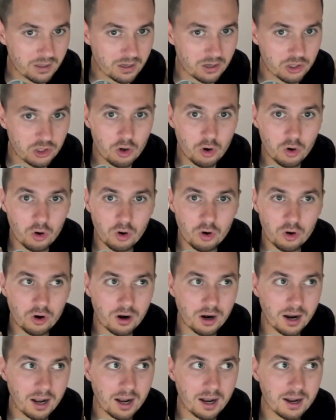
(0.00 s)

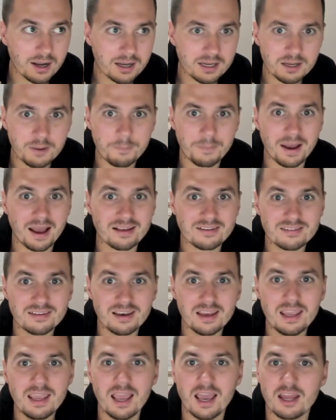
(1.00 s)
your uh,
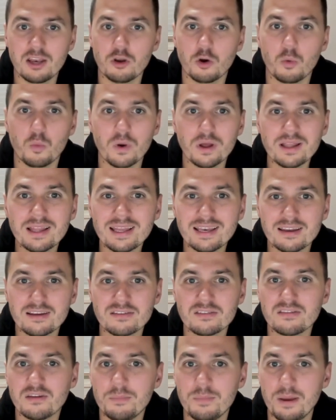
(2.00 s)
capacity and your
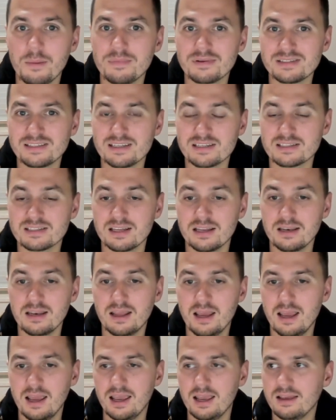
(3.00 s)
willingness to be persistent
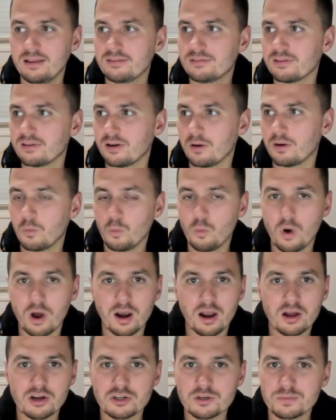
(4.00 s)
is
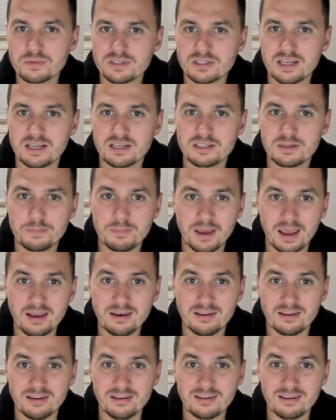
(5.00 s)
100%
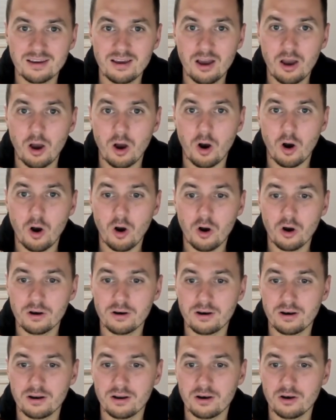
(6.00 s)
dependent
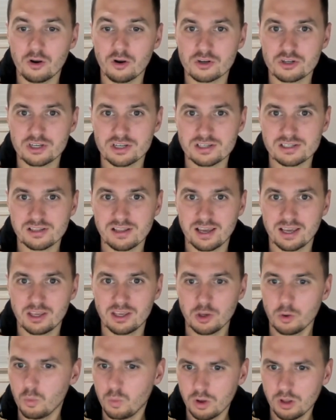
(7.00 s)
on not just like
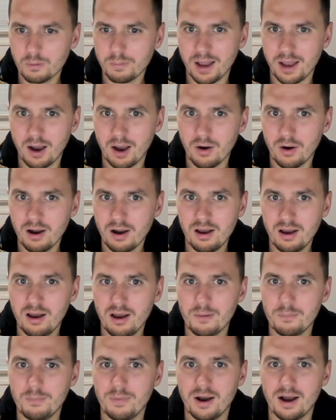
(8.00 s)
your willpower,
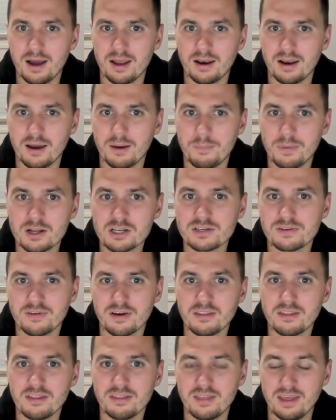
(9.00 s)
but a bunch of
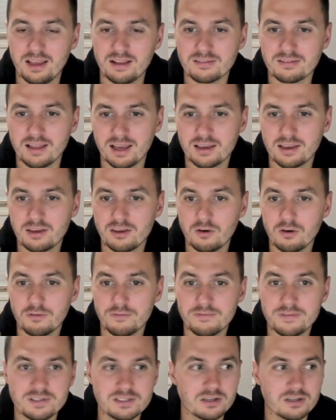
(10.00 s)
other things like your
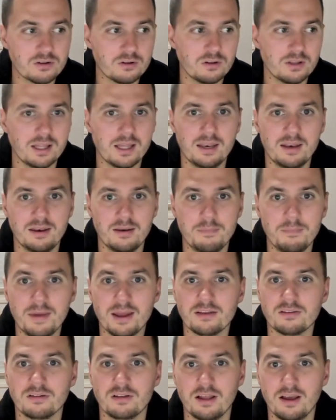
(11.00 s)
physical and
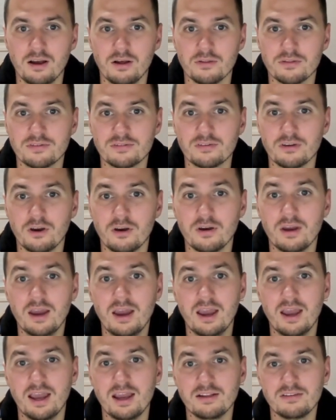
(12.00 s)
mental health. So
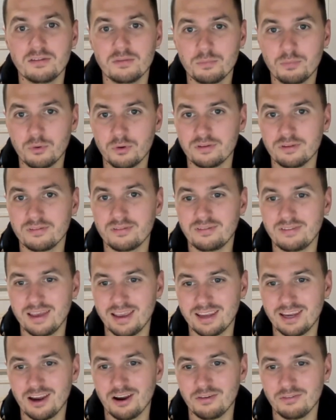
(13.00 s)
it's important to
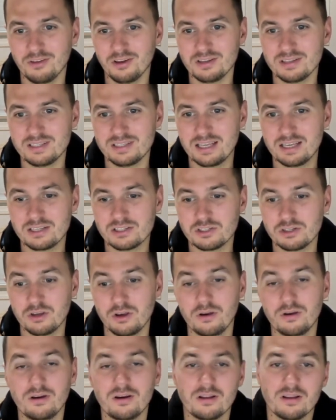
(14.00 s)
take care of those things
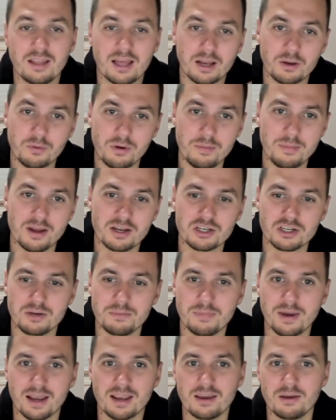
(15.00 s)
too, like we
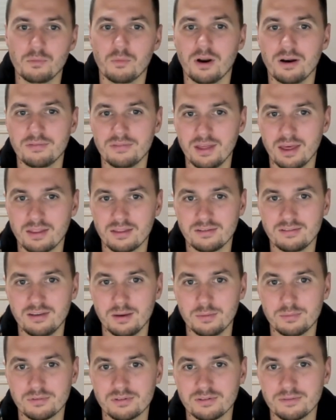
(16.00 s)
mentioned back in one of the other
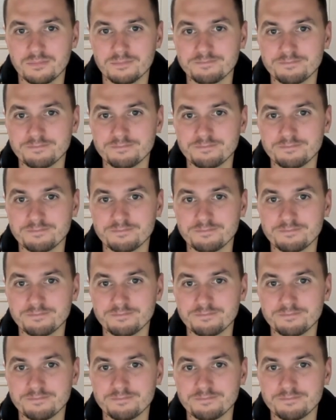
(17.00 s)
tips.